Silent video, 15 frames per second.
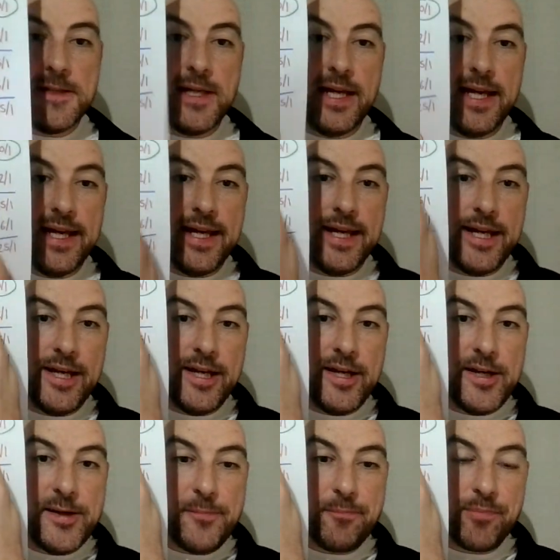
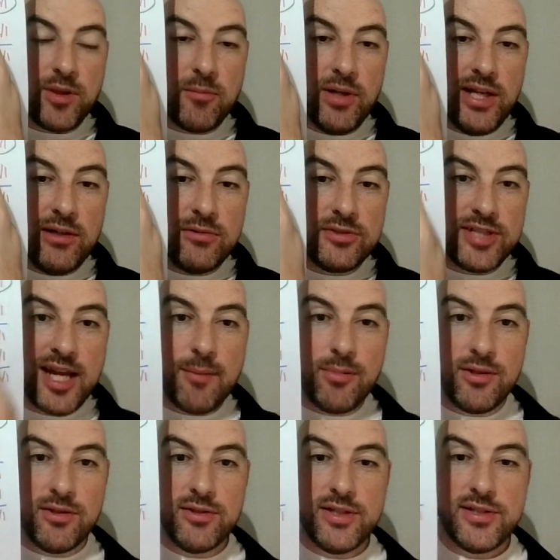A little
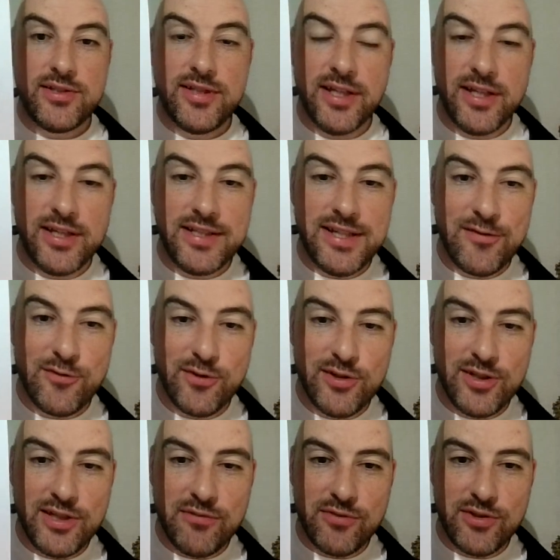dabble at this
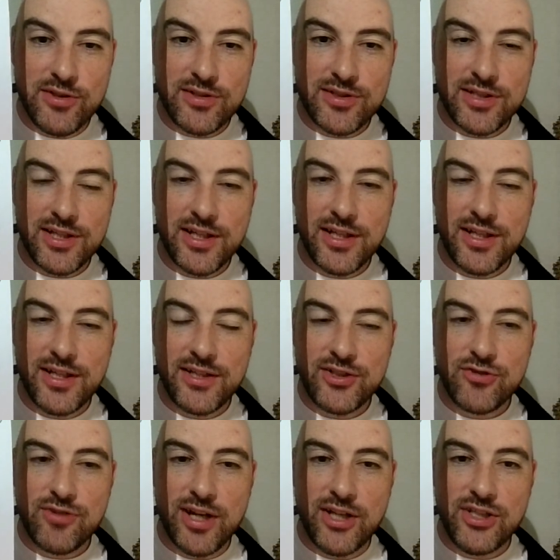different
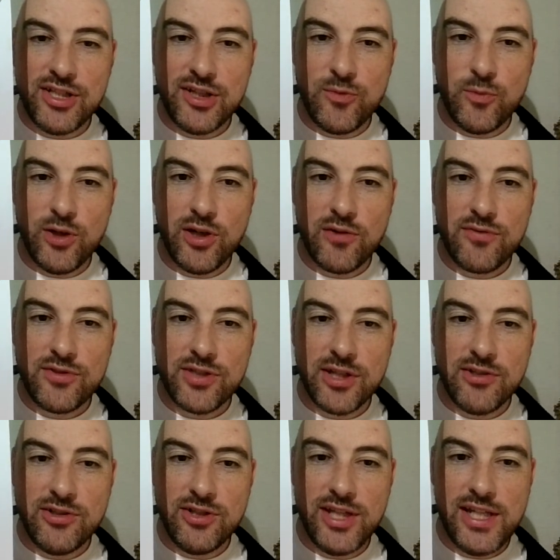strategy didn't work for So
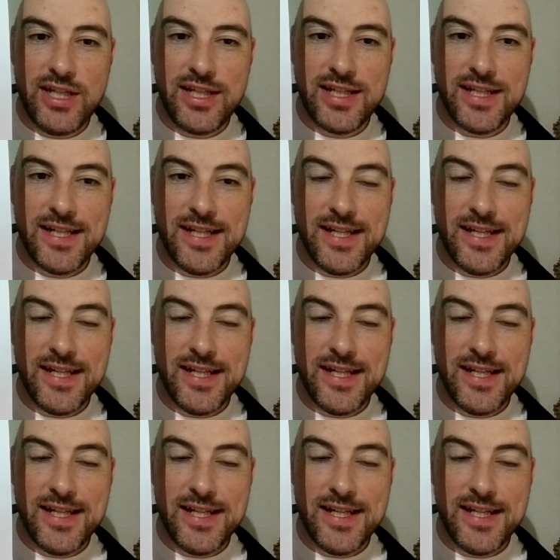Unique.